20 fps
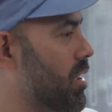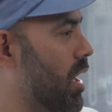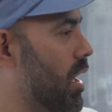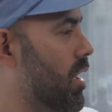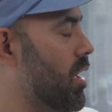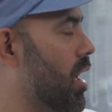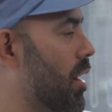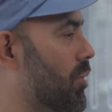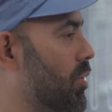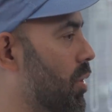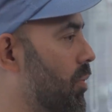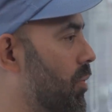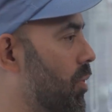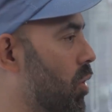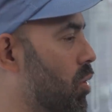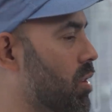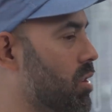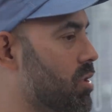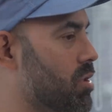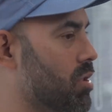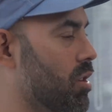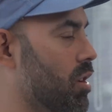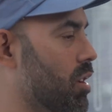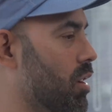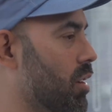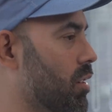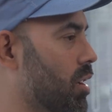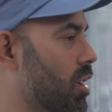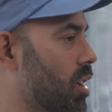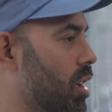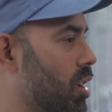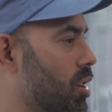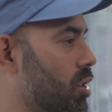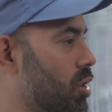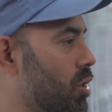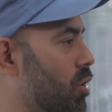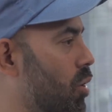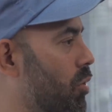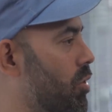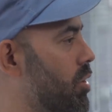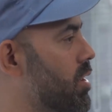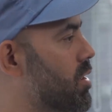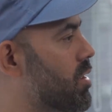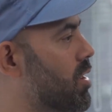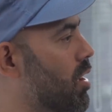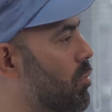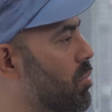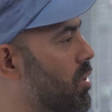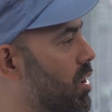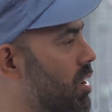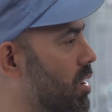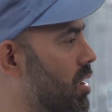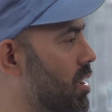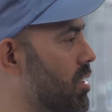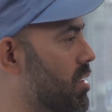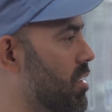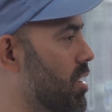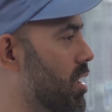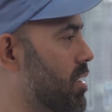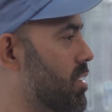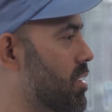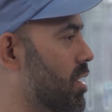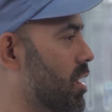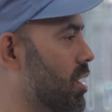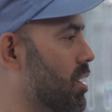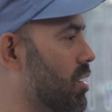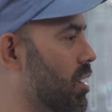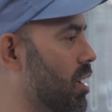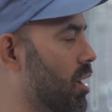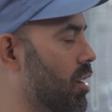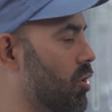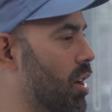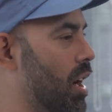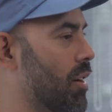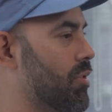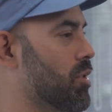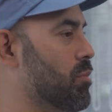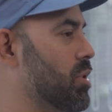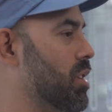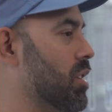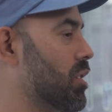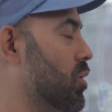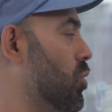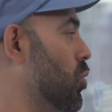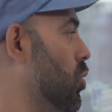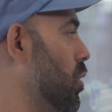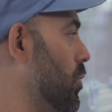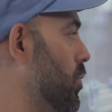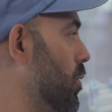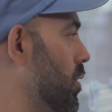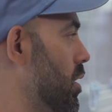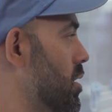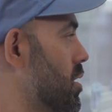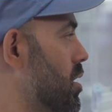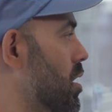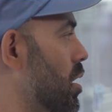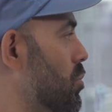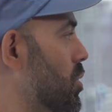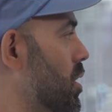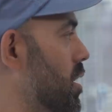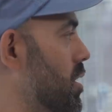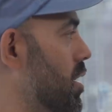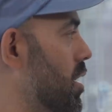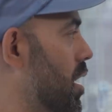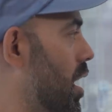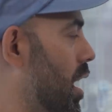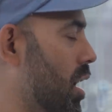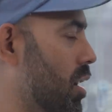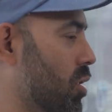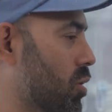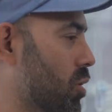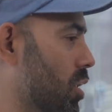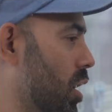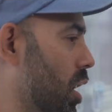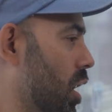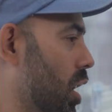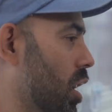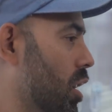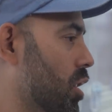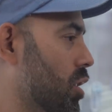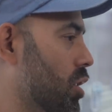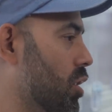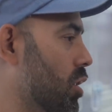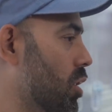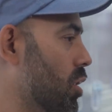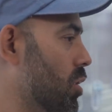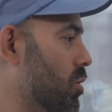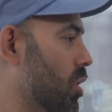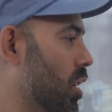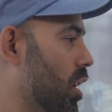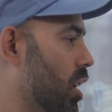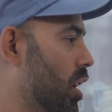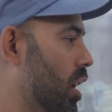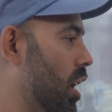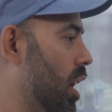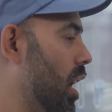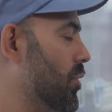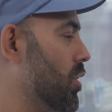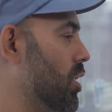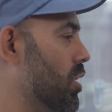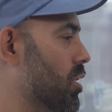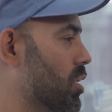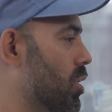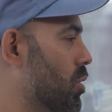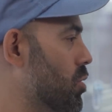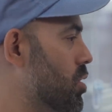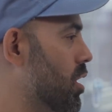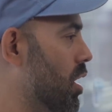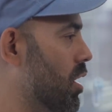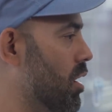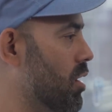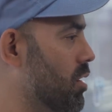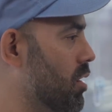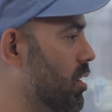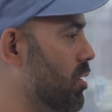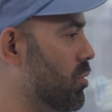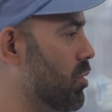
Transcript: I didn't have to focus on you know this company needs this thing done, or I have to be in court for this company today, or you know I have to negotiate a deal